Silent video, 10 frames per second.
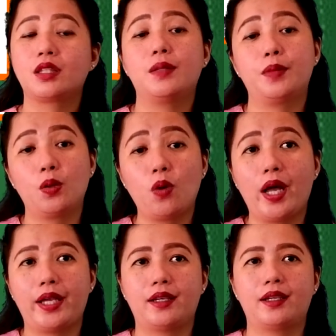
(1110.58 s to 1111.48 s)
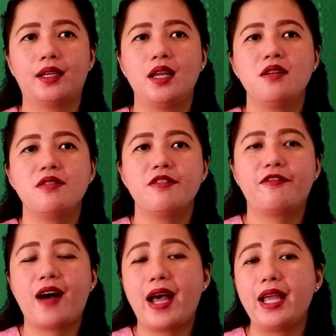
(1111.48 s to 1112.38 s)
Number 1.
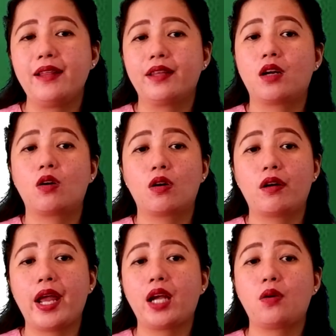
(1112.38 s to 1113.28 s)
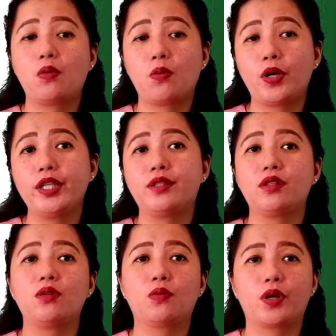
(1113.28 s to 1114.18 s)
Find the correct words
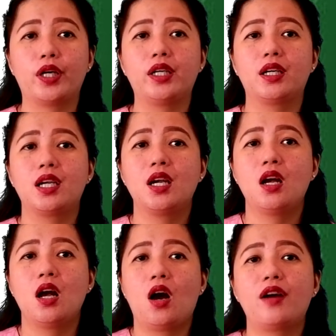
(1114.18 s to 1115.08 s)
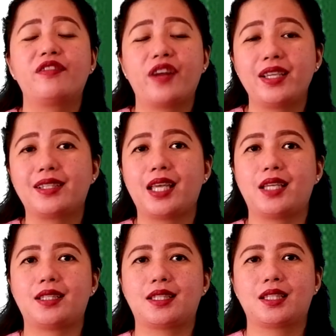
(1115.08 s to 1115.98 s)
or word or phrases.